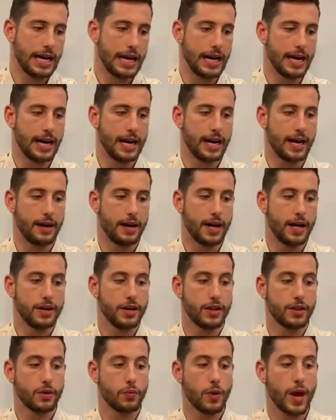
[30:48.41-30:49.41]
Uh,
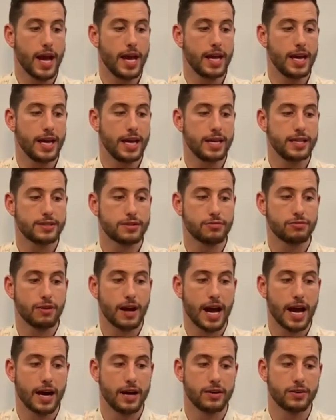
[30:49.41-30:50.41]
another way is
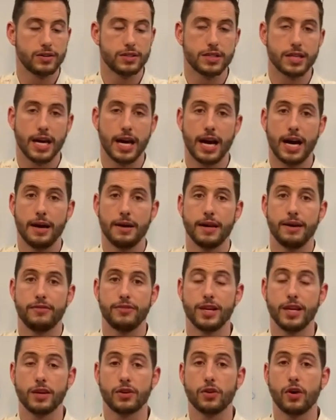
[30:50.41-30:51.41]
around uh,
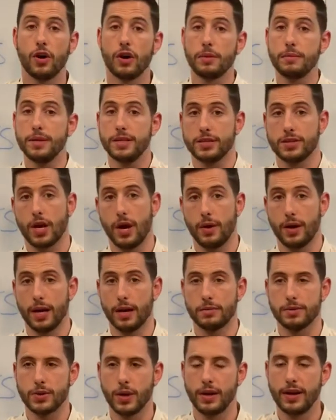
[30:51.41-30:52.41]
if the economy is
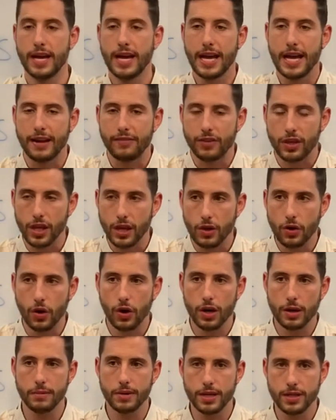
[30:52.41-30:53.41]
going up. So if the
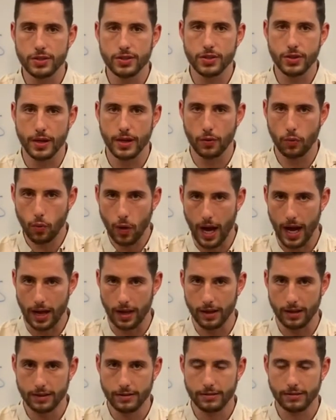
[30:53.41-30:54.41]
economy is doing
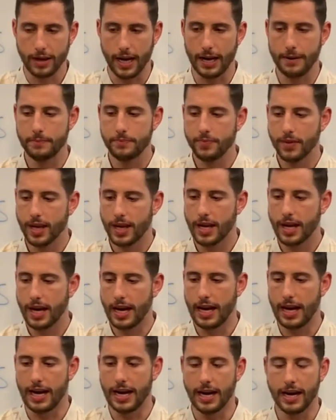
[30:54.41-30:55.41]
well, right?
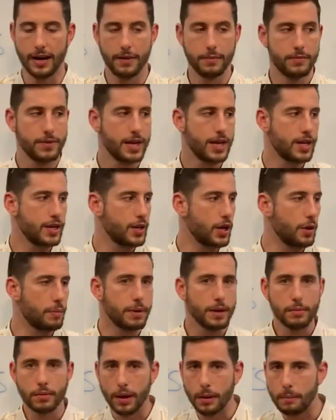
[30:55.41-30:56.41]
Um, you know,
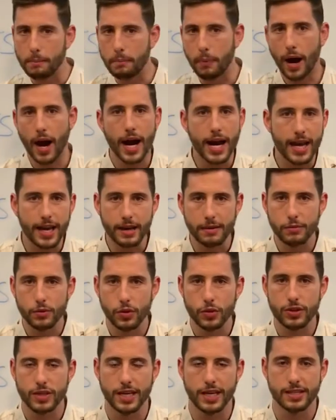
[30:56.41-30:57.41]
people are buying
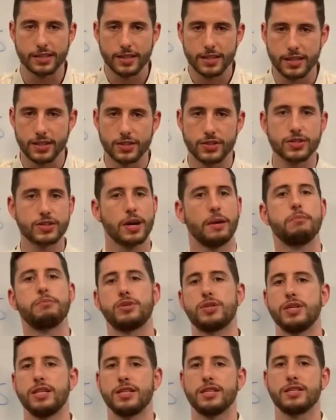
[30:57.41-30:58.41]
more things,
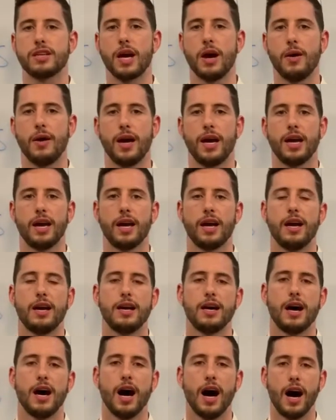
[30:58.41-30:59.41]
consumption is going
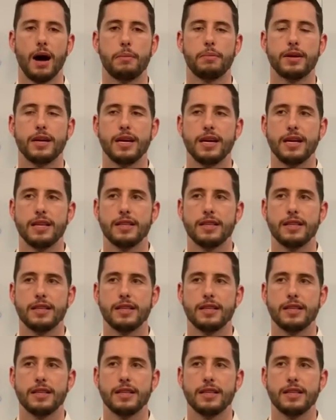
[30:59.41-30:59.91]
up.